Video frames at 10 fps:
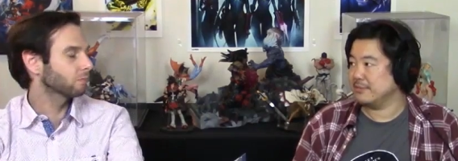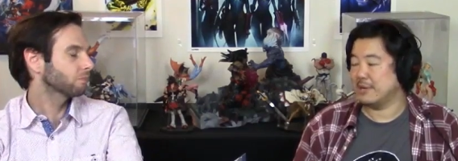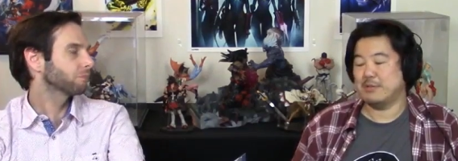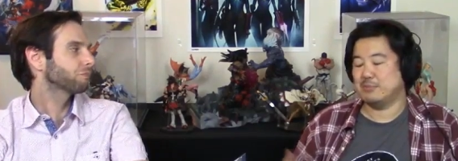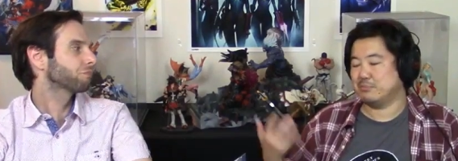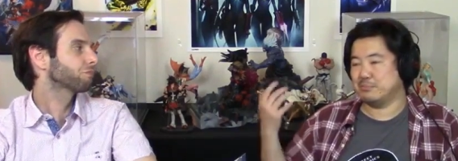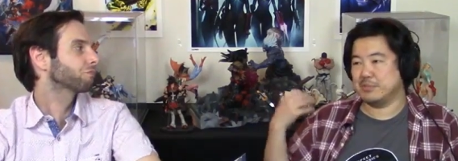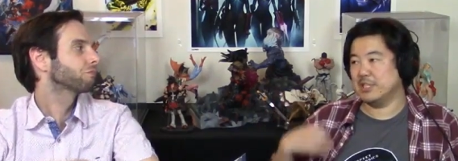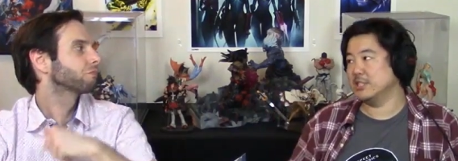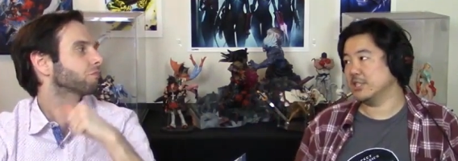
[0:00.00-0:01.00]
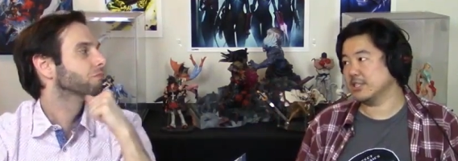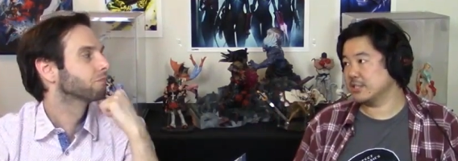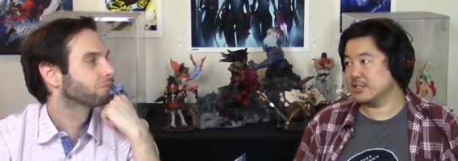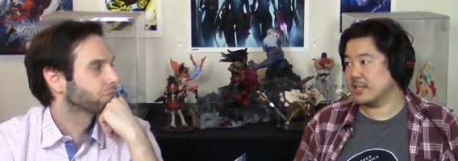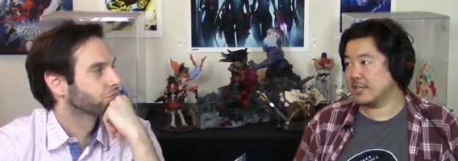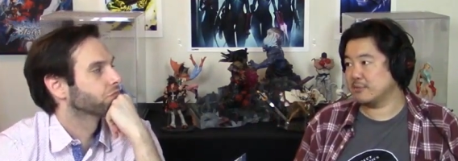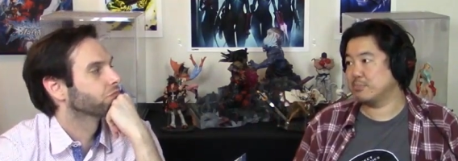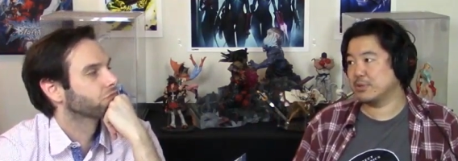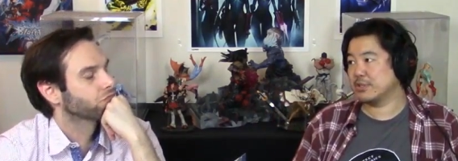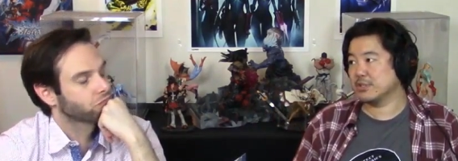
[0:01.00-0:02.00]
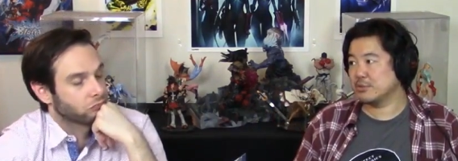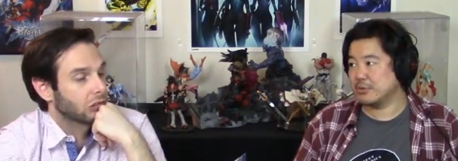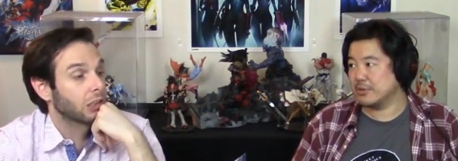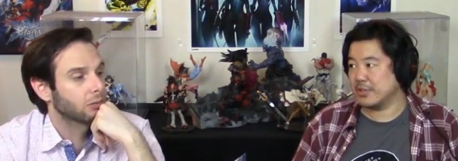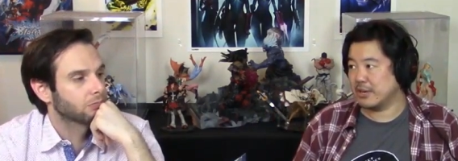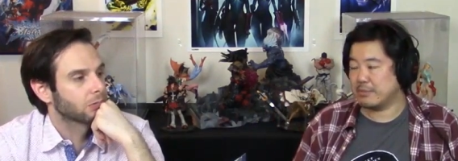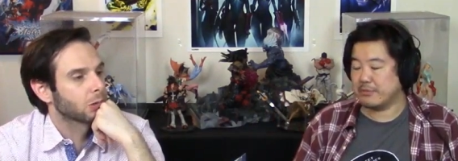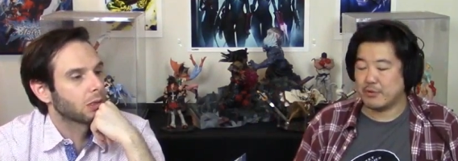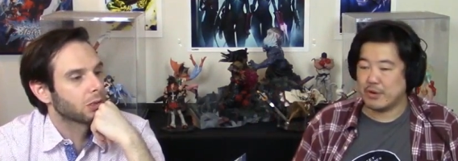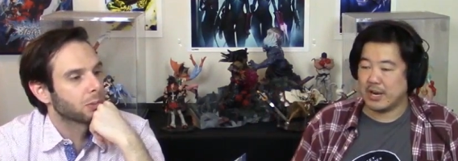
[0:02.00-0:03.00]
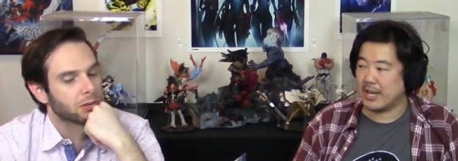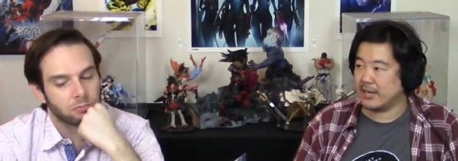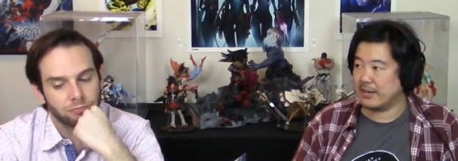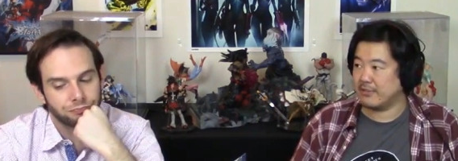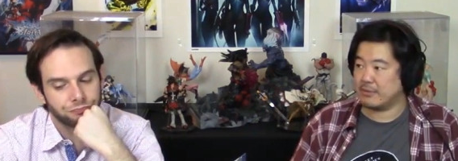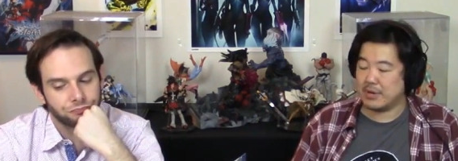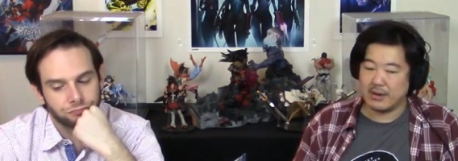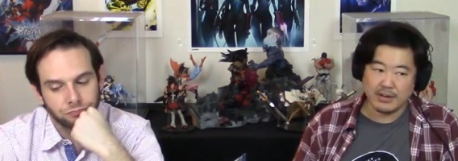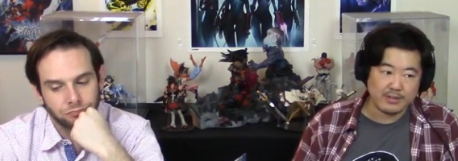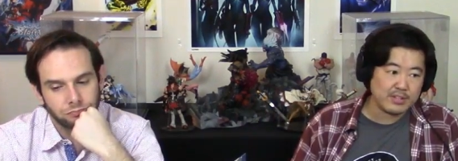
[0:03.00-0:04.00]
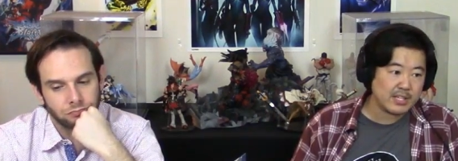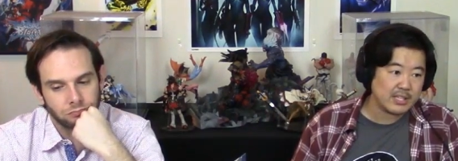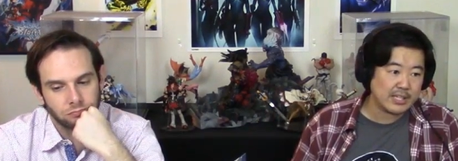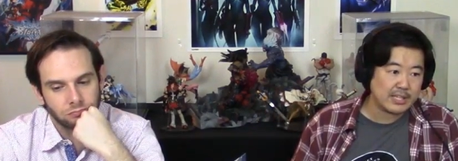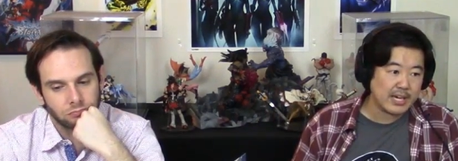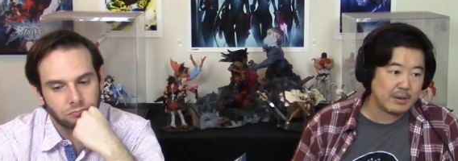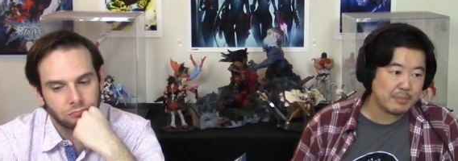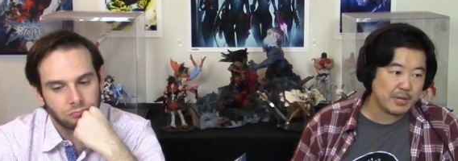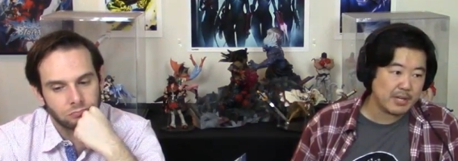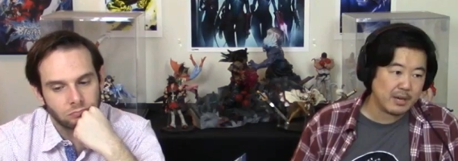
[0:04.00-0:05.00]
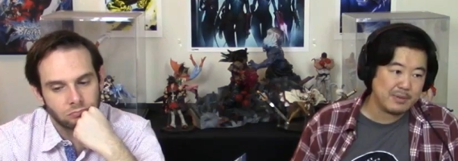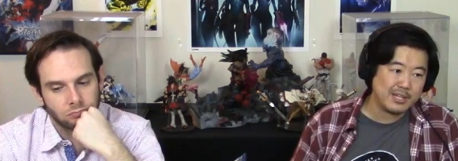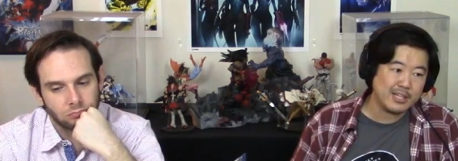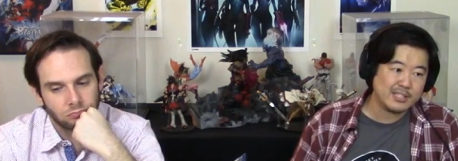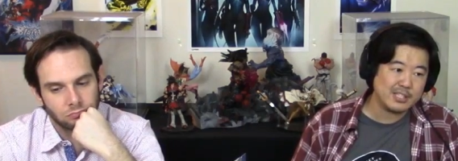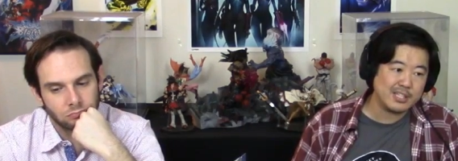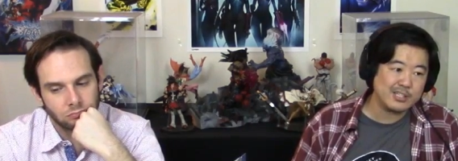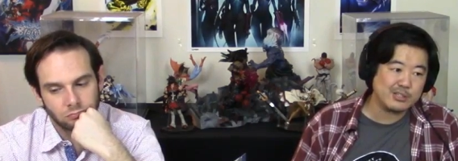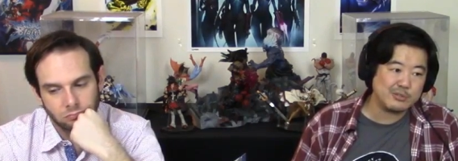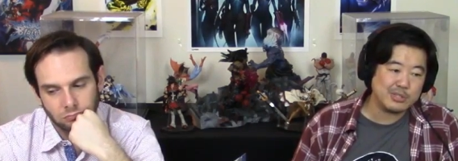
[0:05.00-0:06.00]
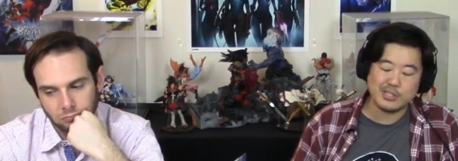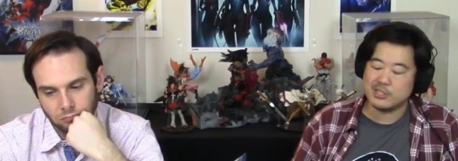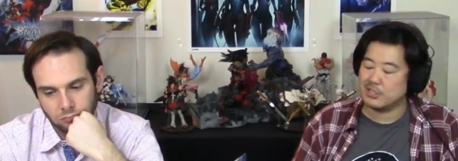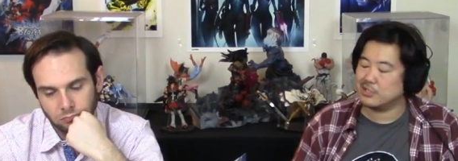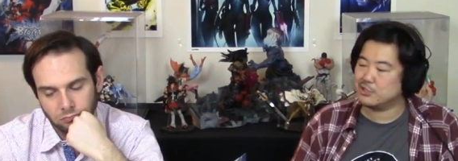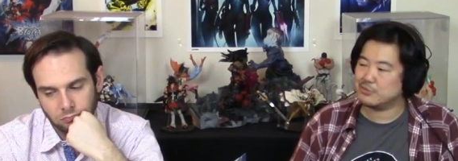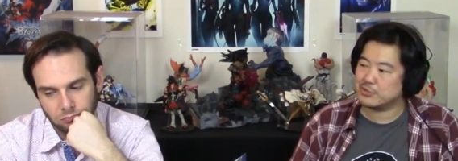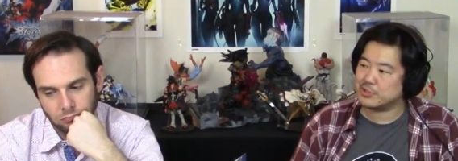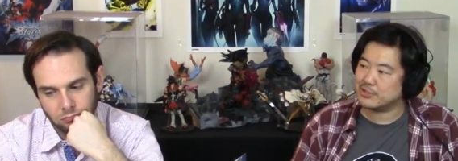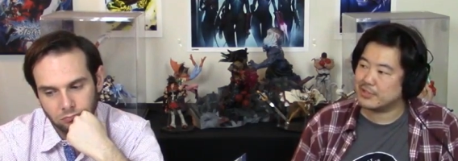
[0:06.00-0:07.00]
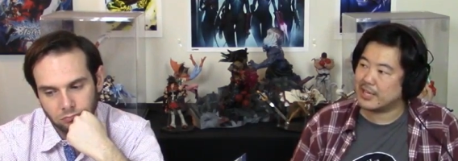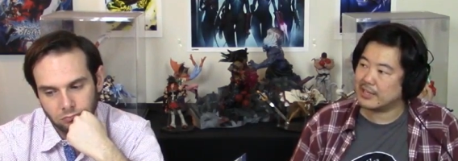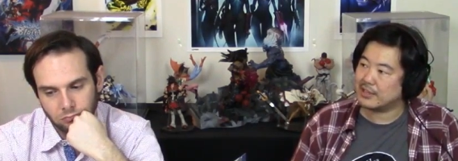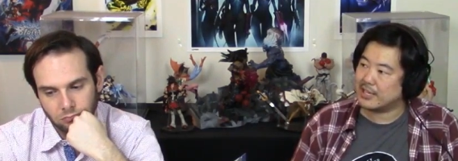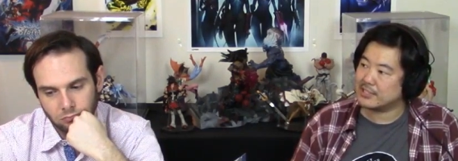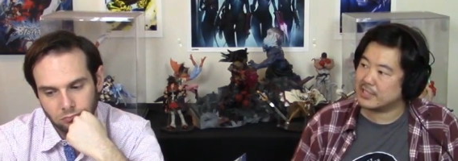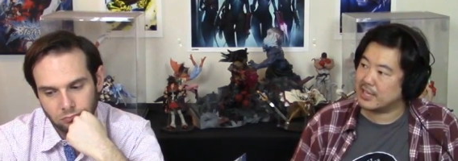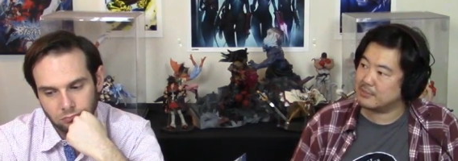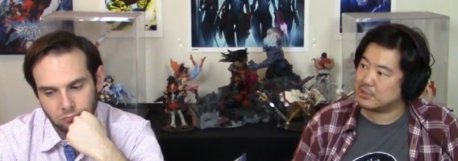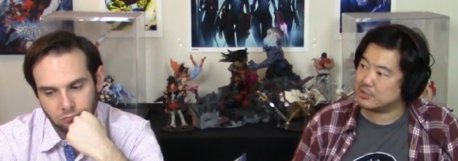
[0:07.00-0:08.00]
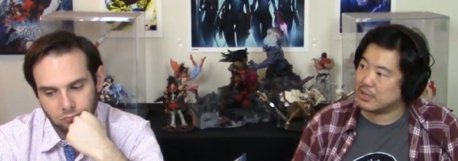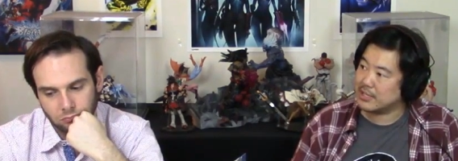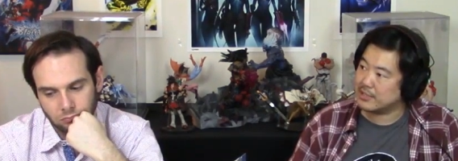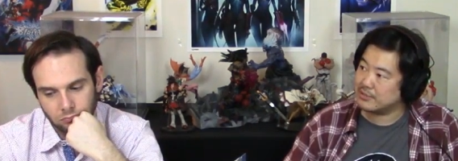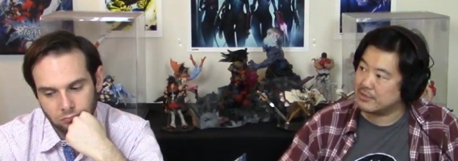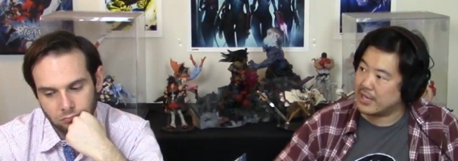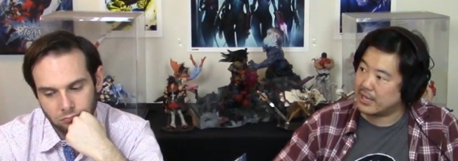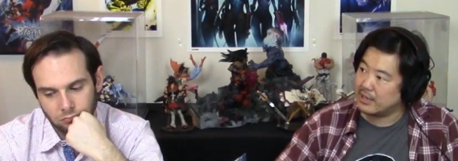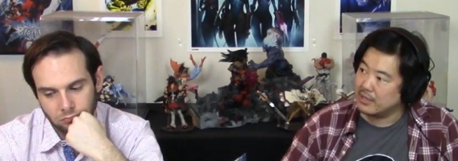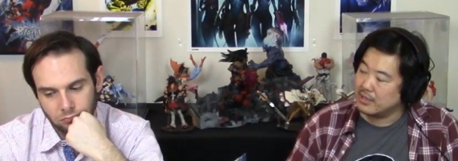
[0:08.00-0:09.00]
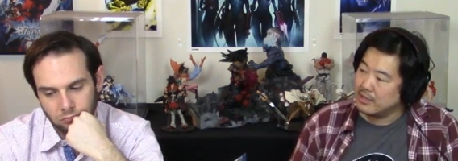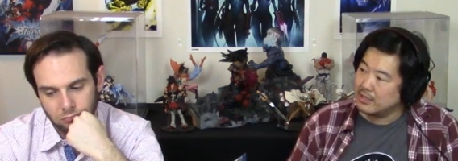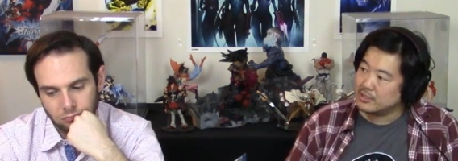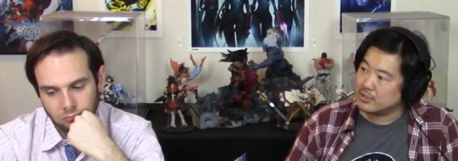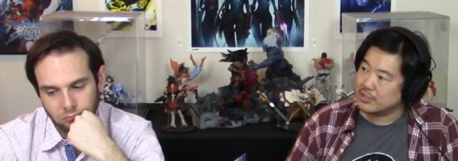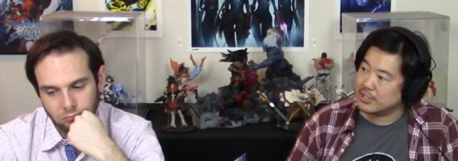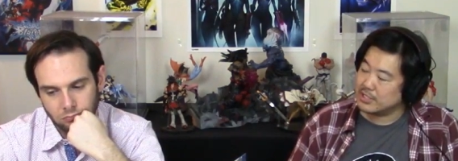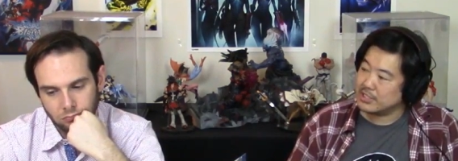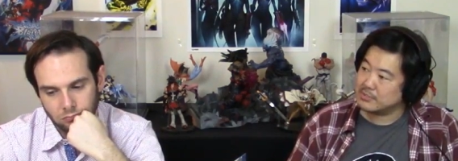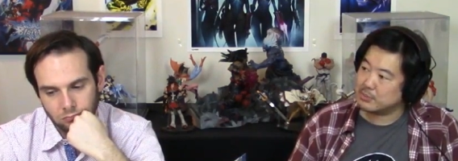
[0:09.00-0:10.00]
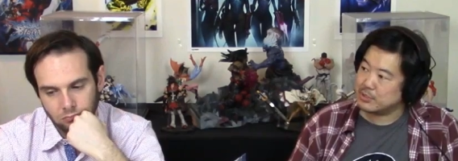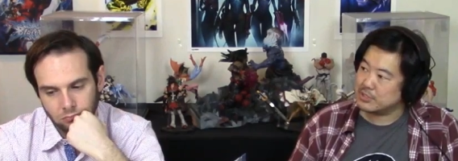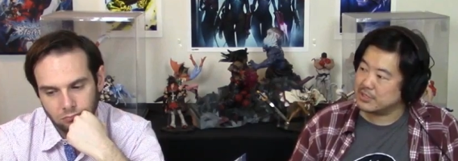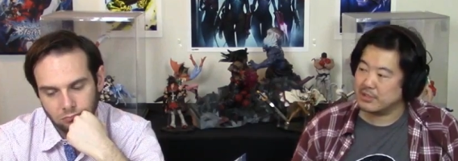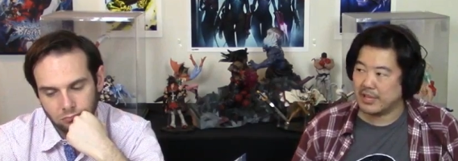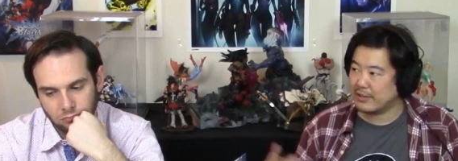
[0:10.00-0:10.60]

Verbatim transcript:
Speaker 1: I mean, Injustice had put the tour yeah, there beforehand everywhere and everything like that. But, I mean, it is an issue. It is an issue for sure that lots of games are trying to do that. Turn into esports, you know, like